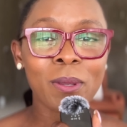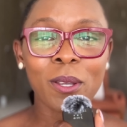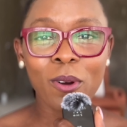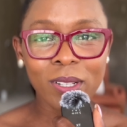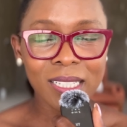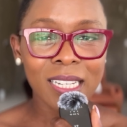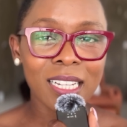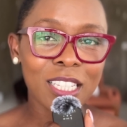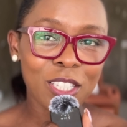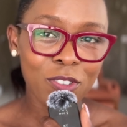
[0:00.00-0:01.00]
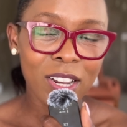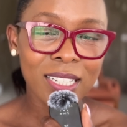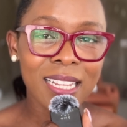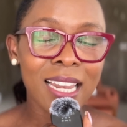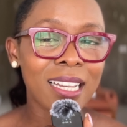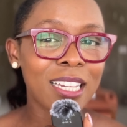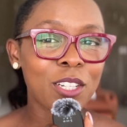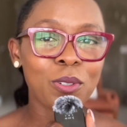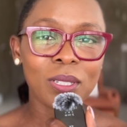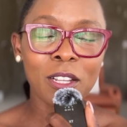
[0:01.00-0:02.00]
be constantly stressed and
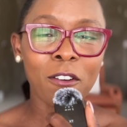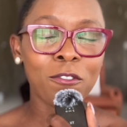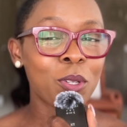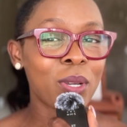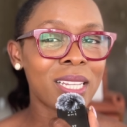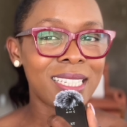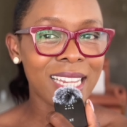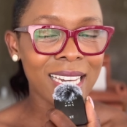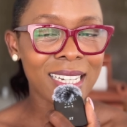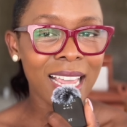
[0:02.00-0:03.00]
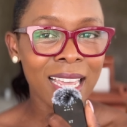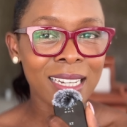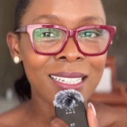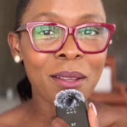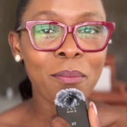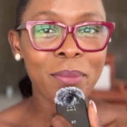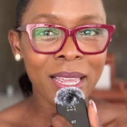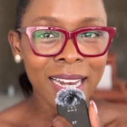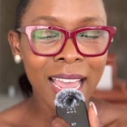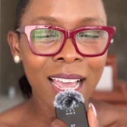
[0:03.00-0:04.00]
lead yourself to a dead end
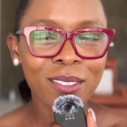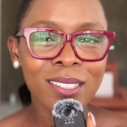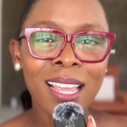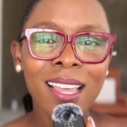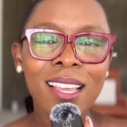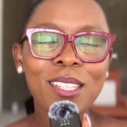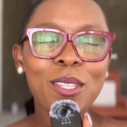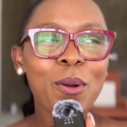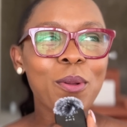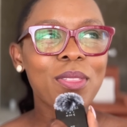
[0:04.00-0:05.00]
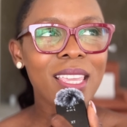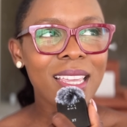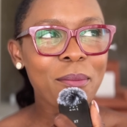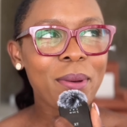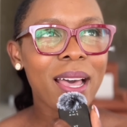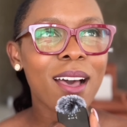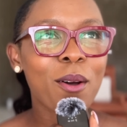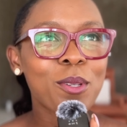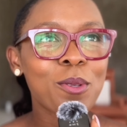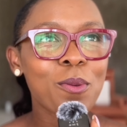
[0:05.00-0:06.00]
burnout. So think
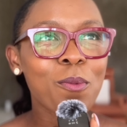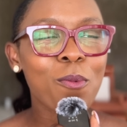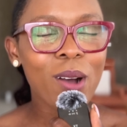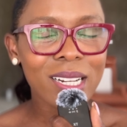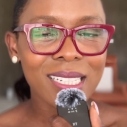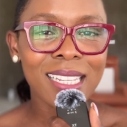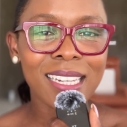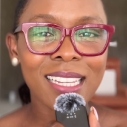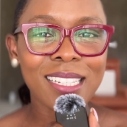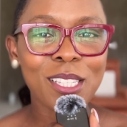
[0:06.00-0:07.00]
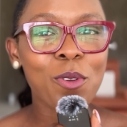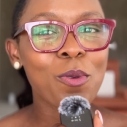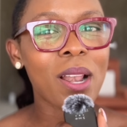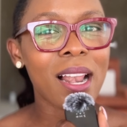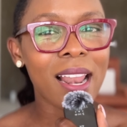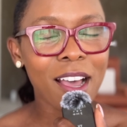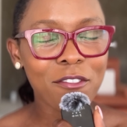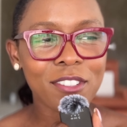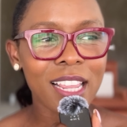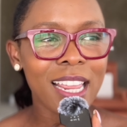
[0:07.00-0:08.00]
about what it is you
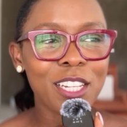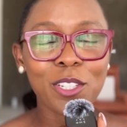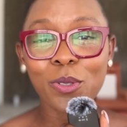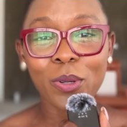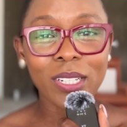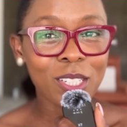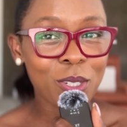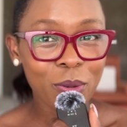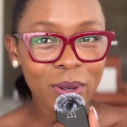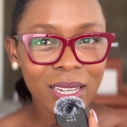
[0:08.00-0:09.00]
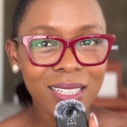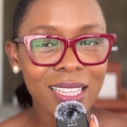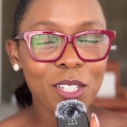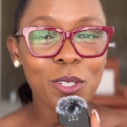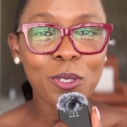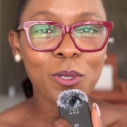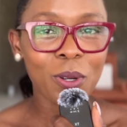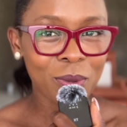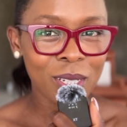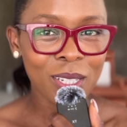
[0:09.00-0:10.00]
loved and enjoyed doing that you
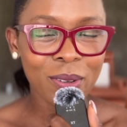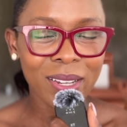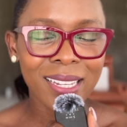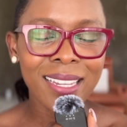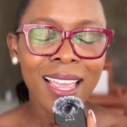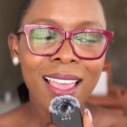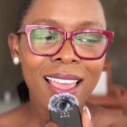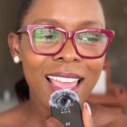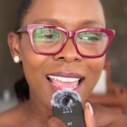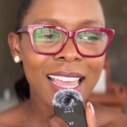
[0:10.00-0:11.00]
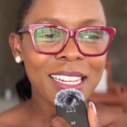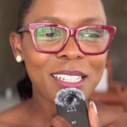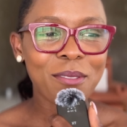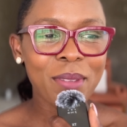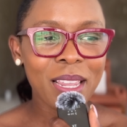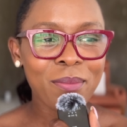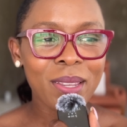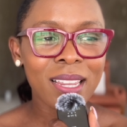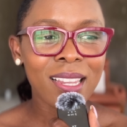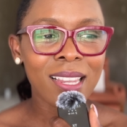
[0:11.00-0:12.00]
stopped doing. And
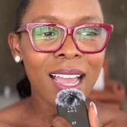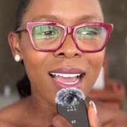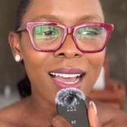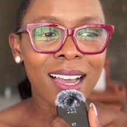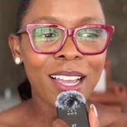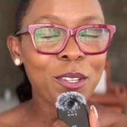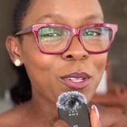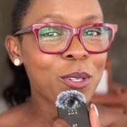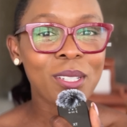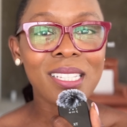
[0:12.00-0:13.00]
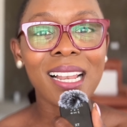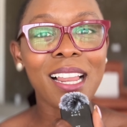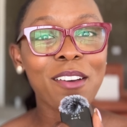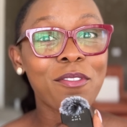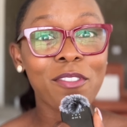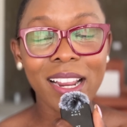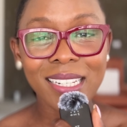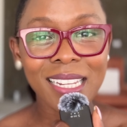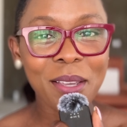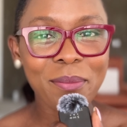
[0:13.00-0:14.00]
maybe you used to love
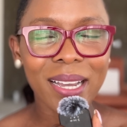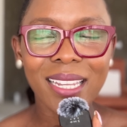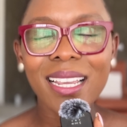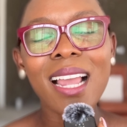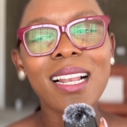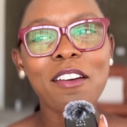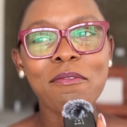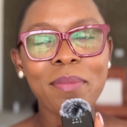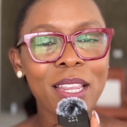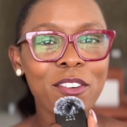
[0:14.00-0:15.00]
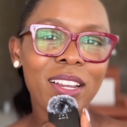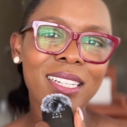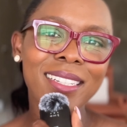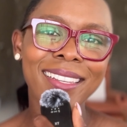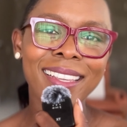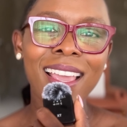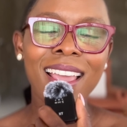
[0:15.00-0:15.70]
riding a bike. I love bike riding,